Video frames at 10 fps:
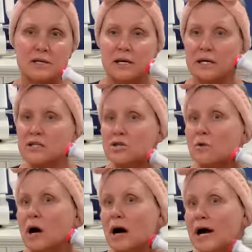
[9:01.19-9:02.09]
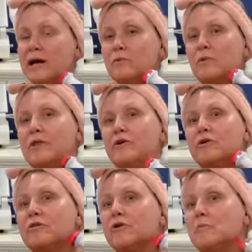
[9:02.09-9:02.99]
getting too hot with your
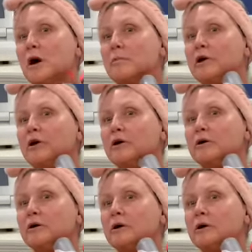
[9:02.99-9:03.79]
thermometer,